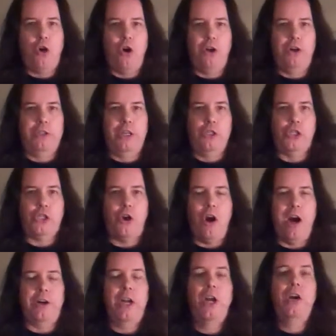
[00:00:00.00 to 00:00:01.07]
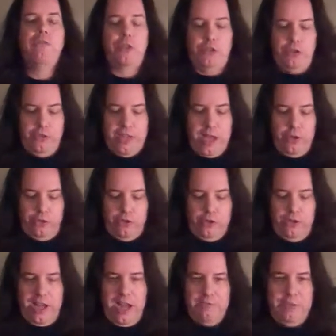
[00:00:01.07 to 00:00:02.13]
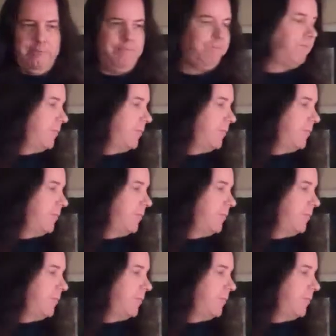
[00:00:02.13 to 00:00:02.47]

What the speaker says: on their chart for 2011.